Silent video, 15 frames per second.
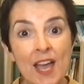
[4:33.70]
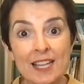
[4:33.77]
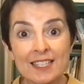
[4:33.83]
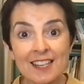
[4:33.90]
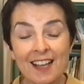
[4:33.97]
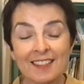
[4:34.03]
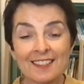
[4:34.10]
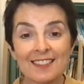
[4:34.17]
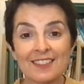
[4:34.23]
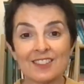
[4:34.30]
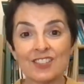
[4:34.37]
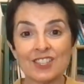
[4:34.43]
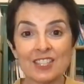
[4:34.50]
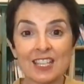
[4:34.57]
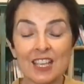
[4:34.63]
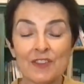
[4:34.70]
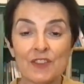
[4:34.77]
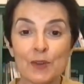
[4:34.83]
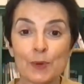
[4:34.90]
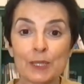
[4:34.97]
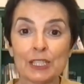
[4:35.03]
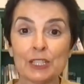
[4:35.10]
that does is just give
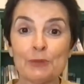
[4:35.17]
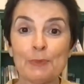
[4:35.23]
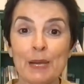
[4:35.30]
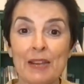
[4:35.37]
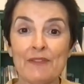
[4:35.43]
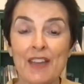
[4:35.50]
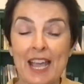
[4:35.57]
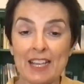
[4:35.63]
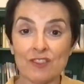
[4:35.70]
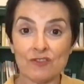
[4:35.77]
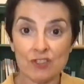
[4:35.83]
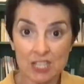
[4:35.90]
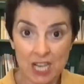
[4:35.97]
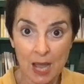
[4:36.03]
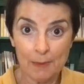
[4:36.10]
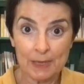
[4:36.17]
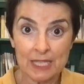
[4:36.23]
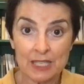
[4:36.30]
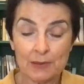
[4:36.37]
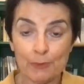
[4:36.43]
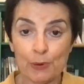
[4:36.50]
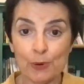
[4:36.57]
you a little bit of extra tummy
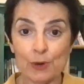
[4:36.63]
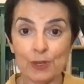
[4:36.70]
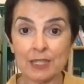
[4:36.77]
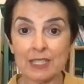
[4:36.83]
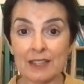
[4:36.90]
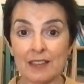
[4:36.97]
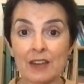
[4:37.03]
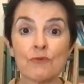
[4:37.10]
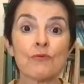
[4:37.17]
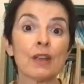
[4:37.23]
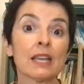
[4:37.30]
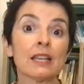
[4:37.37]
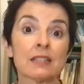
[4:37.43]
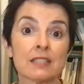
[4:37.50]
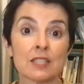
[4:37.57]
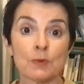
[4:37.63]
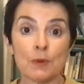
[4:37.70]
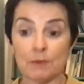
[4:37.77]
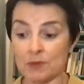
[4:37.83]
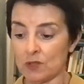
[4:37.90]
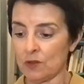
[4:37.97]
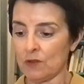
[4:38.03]
support than regular
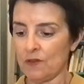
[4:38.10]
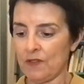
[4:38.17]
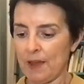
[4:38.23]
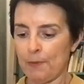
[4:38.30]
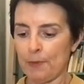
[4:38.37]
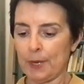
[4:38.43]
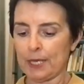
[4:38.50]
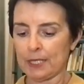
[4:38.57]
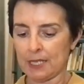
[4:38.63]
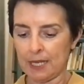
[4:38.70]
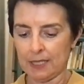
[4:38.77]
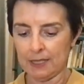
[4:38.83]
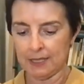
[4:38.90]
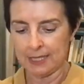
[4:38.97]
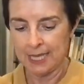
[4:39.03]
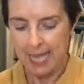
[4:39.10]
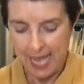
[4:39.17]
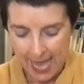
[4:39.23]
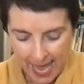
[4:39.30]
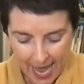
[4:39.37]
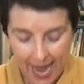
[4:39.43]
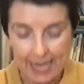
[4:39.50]
swimsuit fabric does.
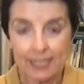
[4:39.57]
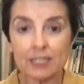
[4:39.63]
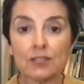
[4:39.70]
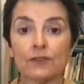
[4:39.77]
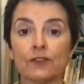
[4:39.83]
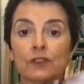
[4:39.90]
And it's